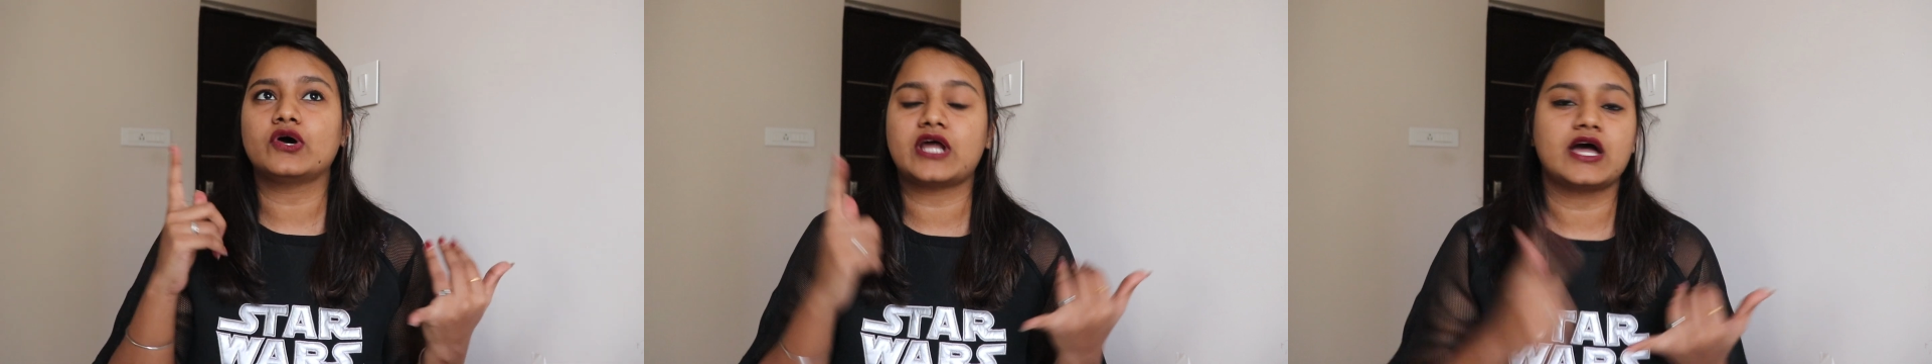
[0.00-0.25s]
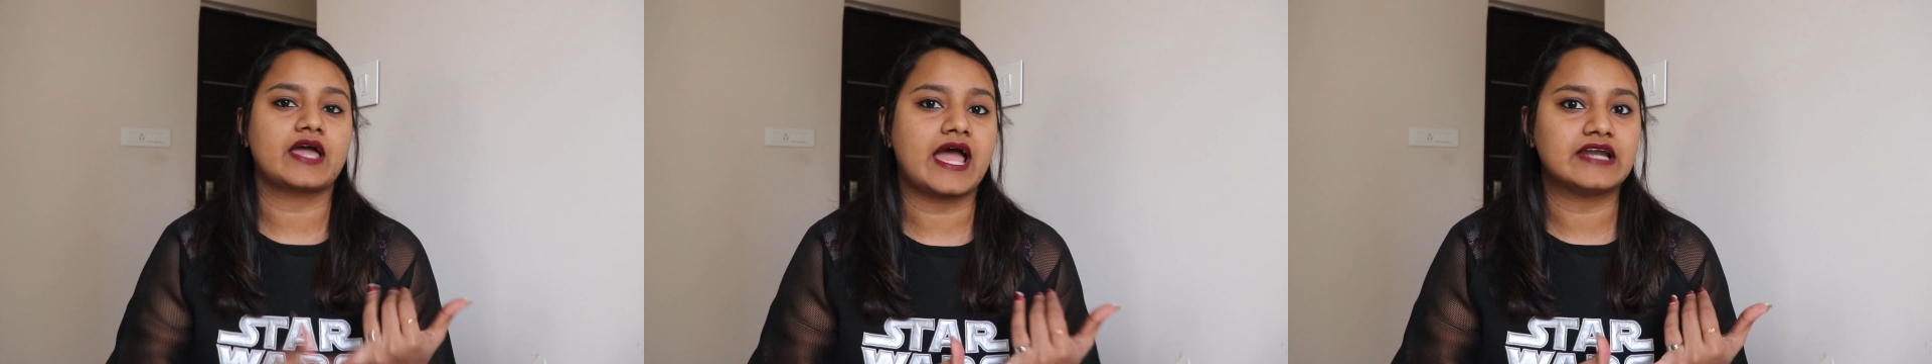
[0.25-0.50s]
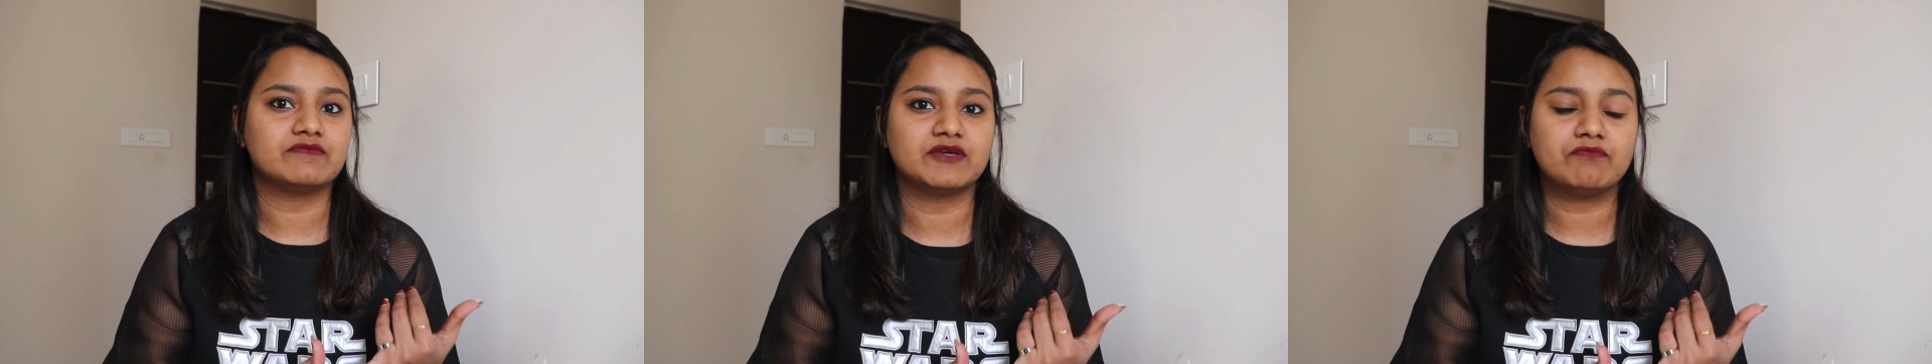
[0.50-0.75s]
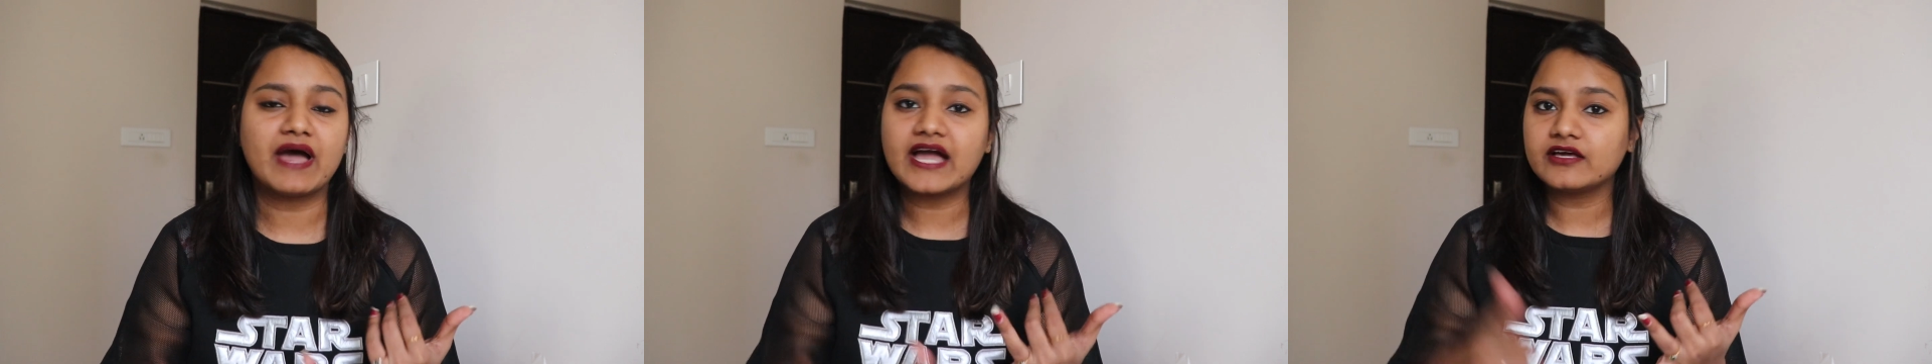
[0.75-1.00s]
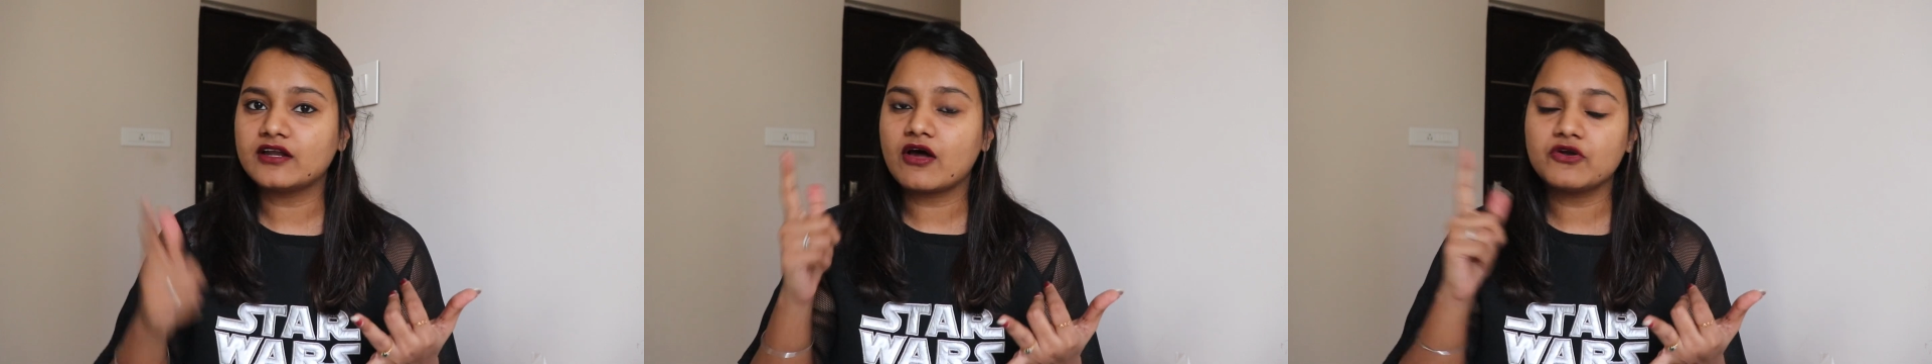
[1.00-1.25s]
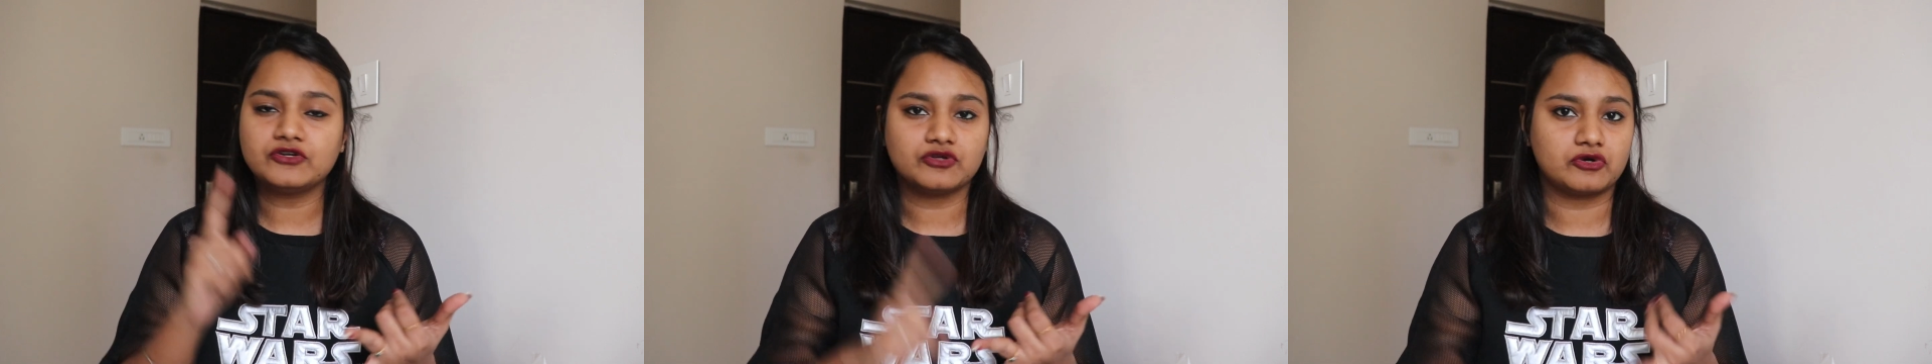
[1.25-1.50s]
academic
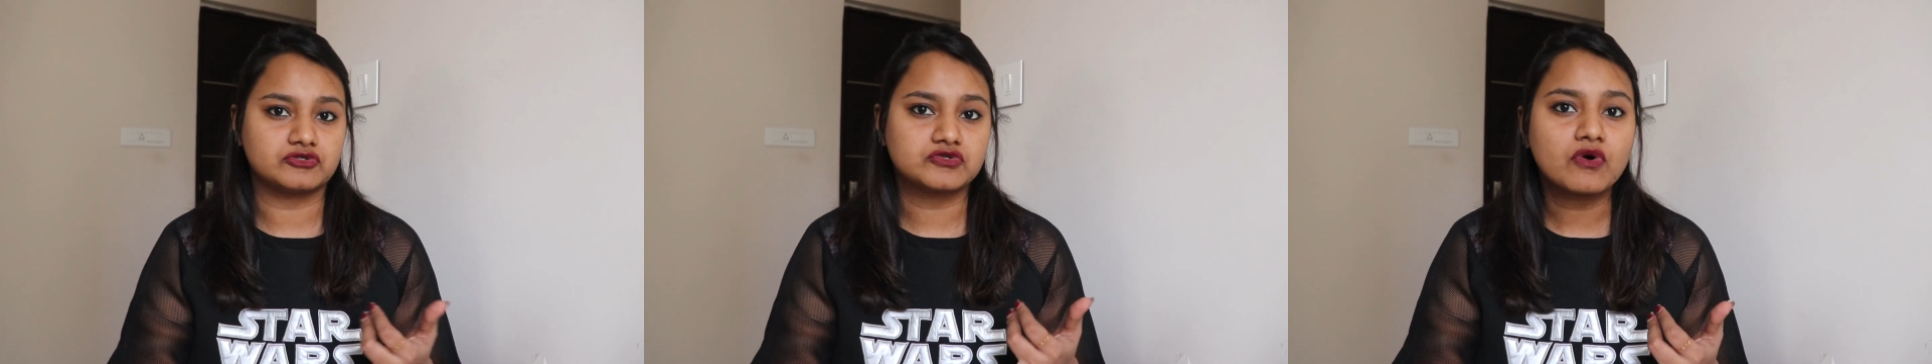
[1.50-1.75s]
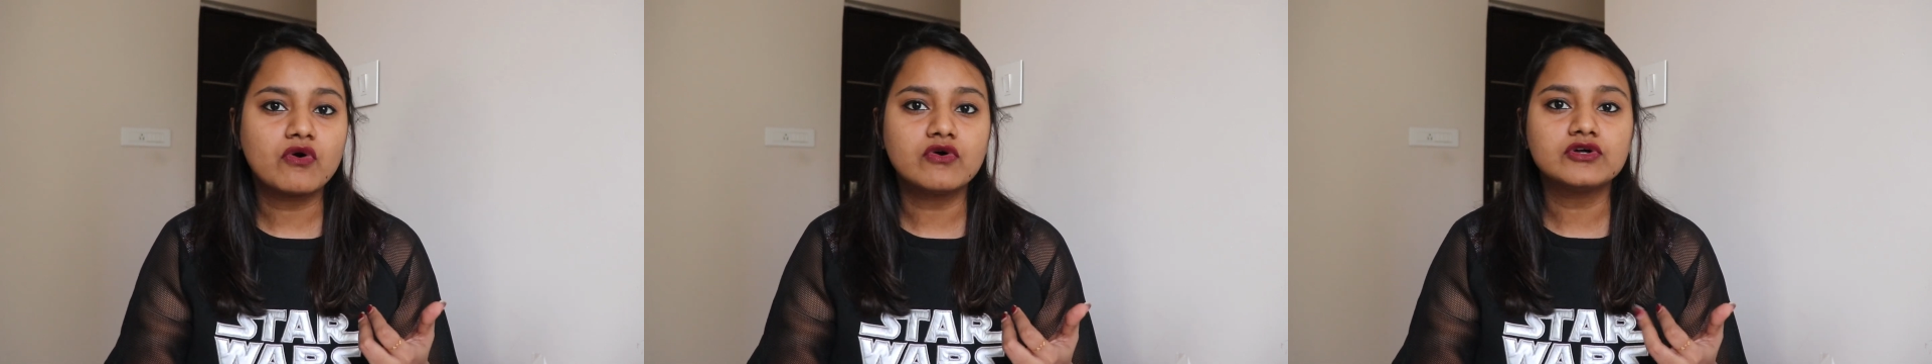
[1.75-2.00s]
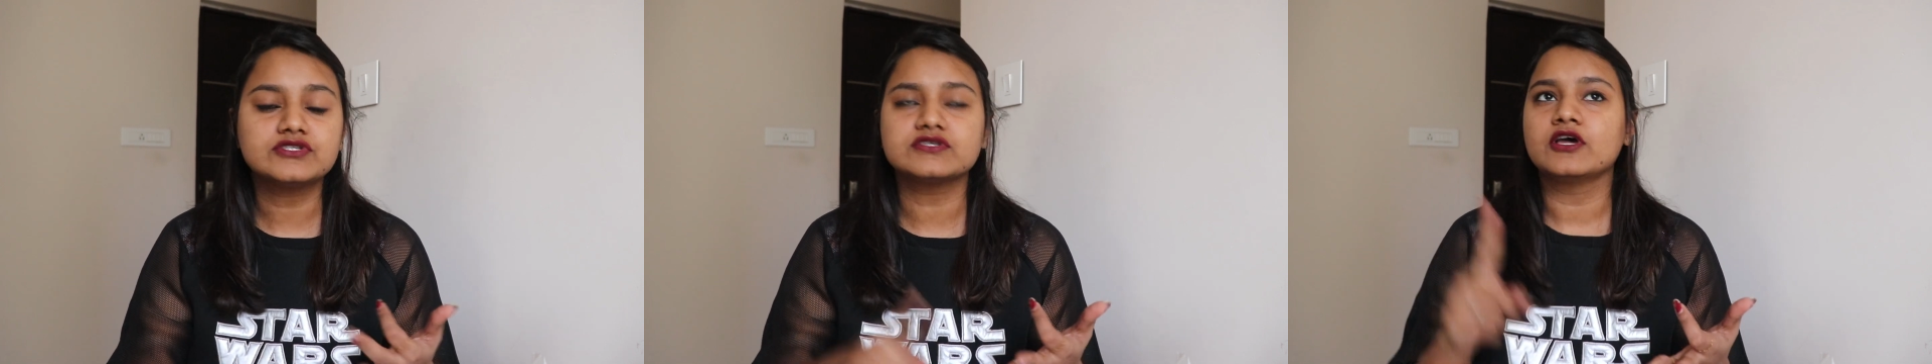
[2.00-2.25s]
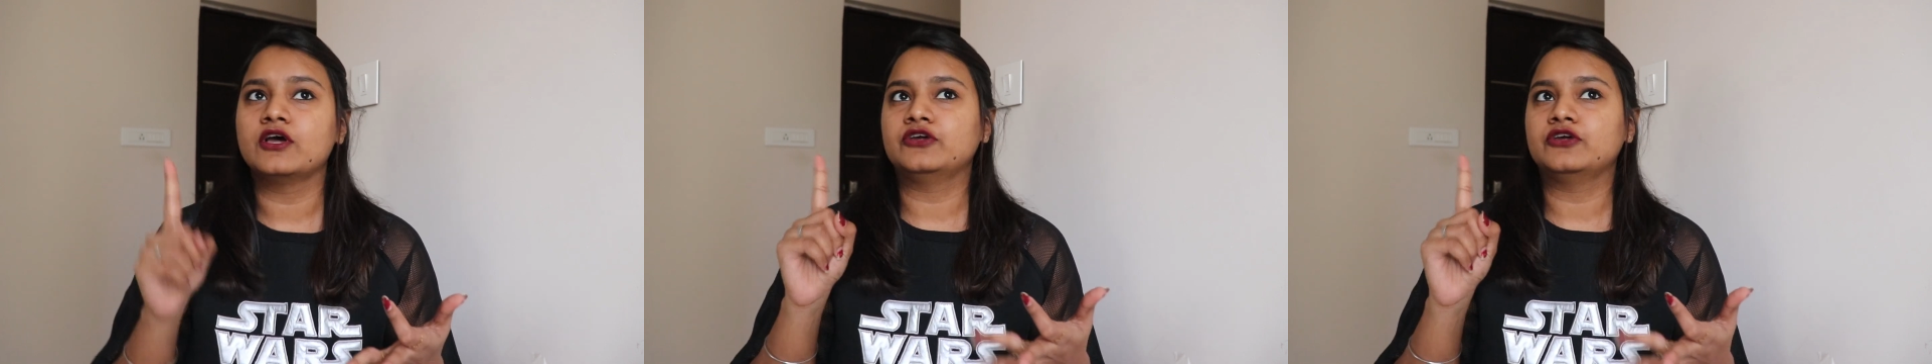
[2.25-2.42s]
background, your scores,